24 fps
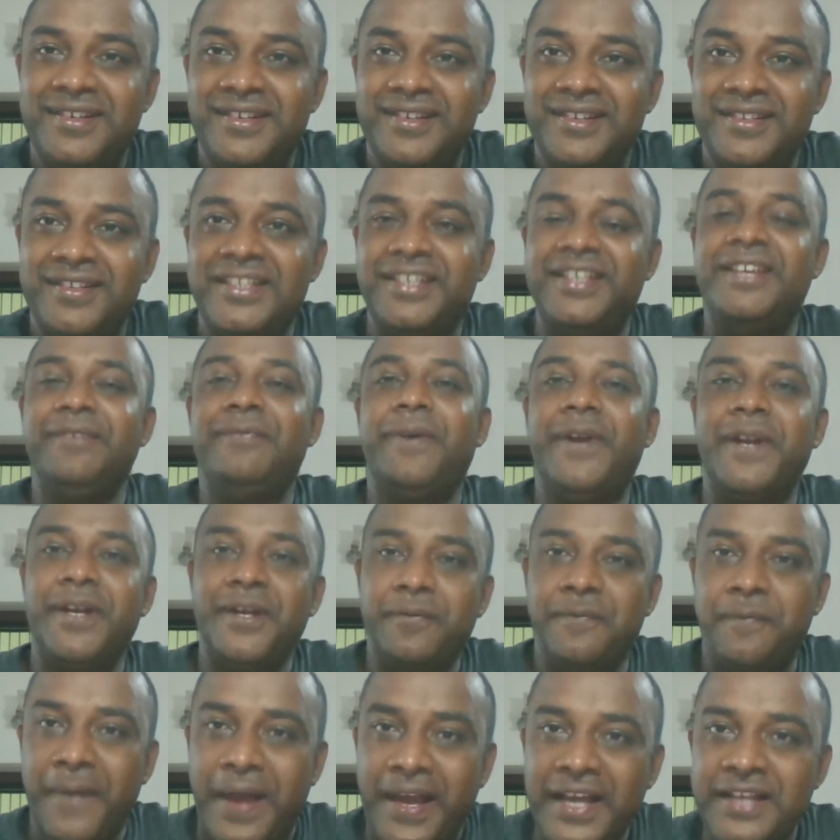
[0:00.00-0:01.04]
the different
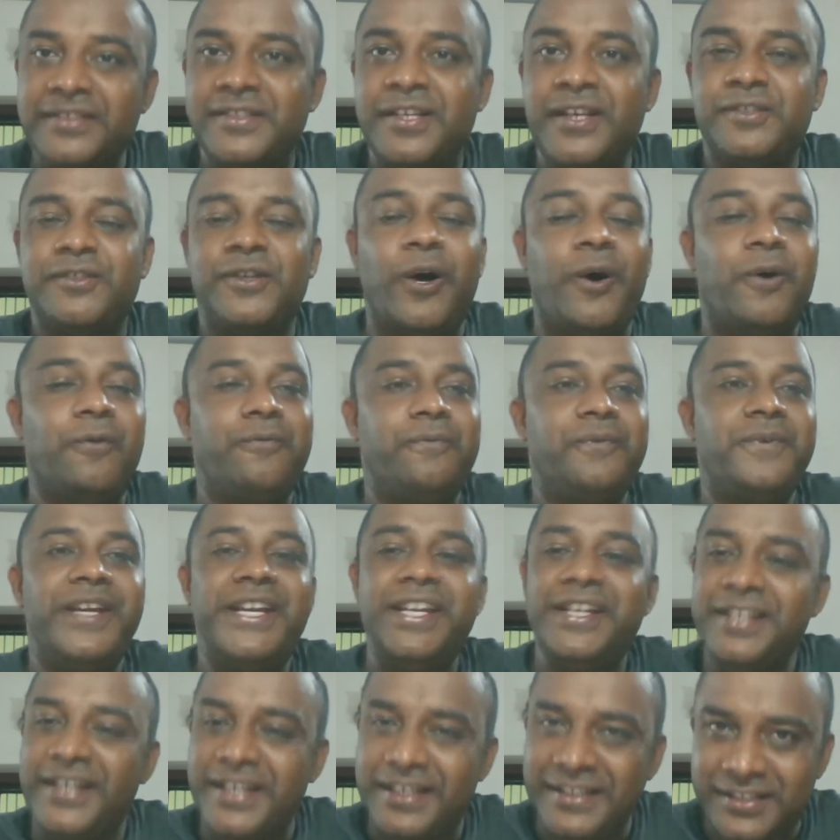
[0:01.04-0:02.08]
phases of
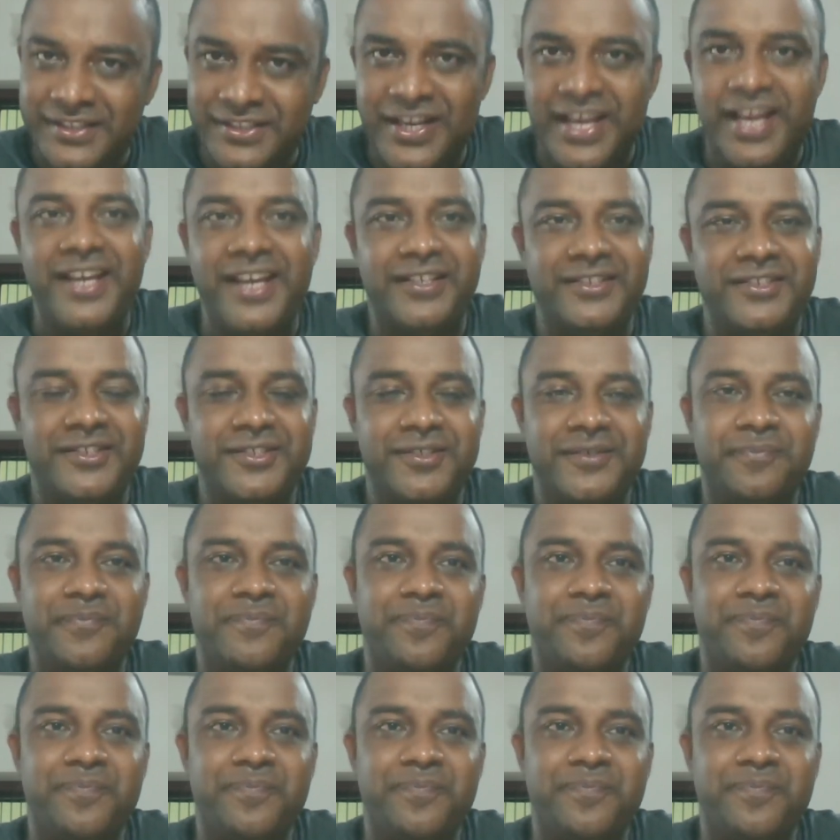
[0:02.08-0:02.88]
Indian state